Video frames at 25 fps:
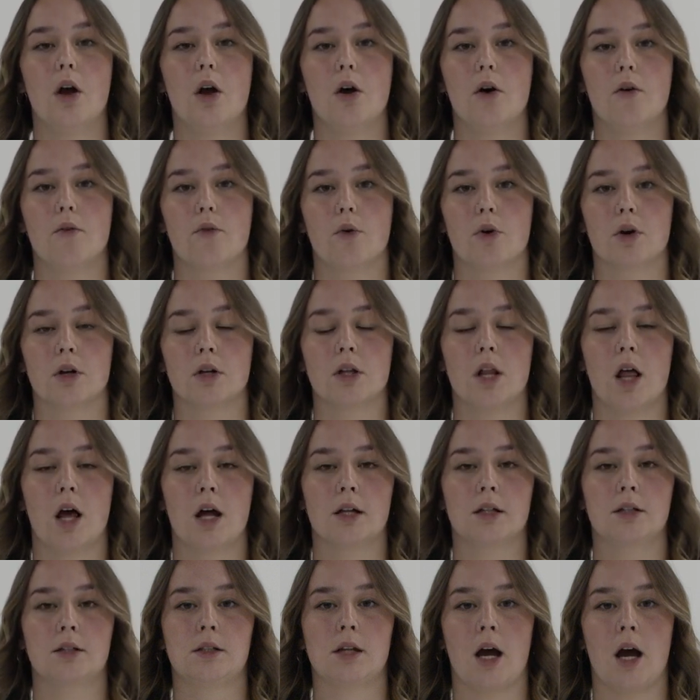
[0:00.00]
For an
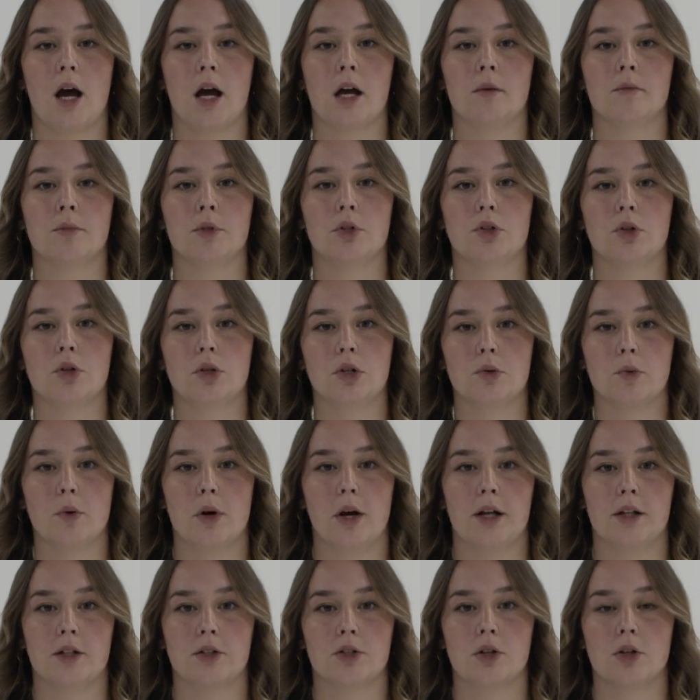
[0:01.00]
allotted time, students
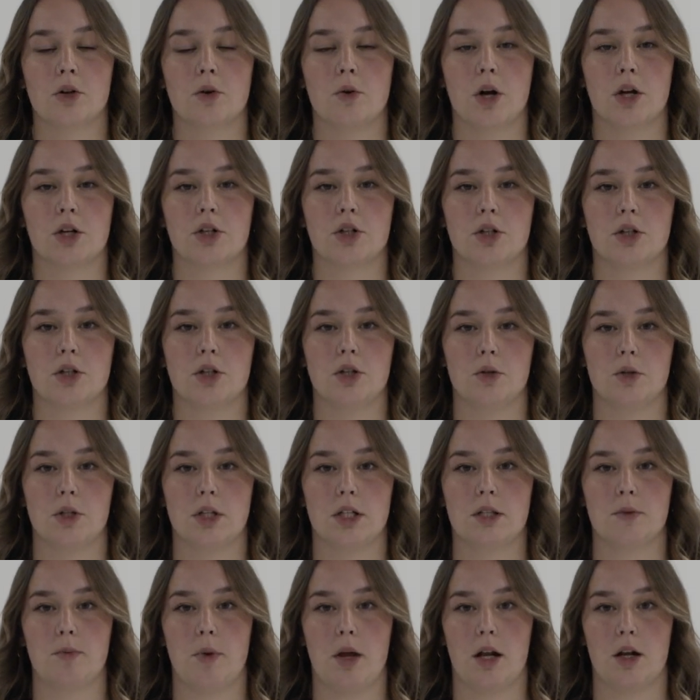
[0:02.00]
will answer the questions
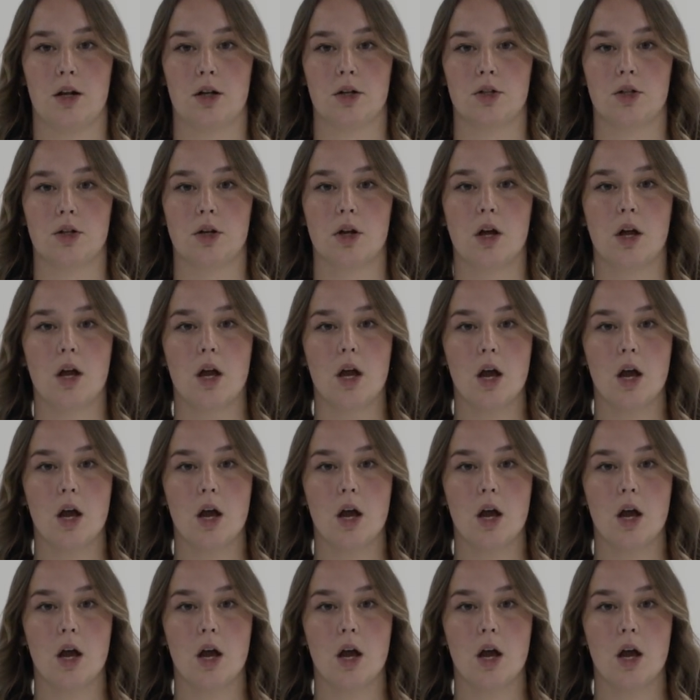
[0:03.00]
using Spanish.